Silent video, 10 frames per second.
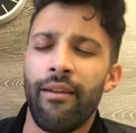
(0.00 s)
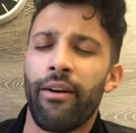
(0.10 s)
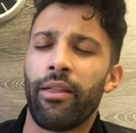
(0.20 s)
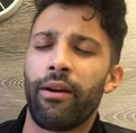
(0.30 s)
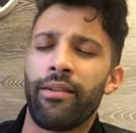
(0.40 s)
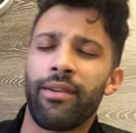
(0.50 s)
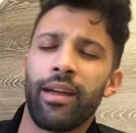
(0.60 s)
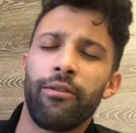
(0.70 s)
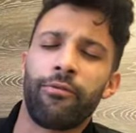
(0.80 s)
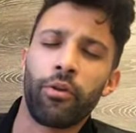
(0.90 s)
Father, I
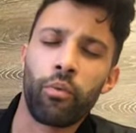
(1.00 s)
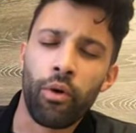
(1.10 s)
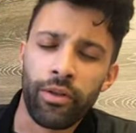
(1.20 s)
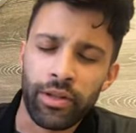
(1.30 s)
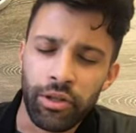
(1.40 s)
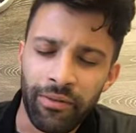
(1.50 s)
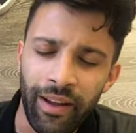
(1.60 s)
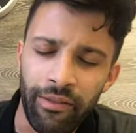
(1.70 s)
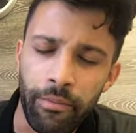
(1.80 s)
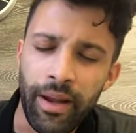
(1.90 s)
thank you for the word that you've
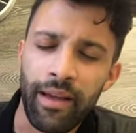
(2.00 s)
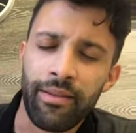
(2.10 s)
given me.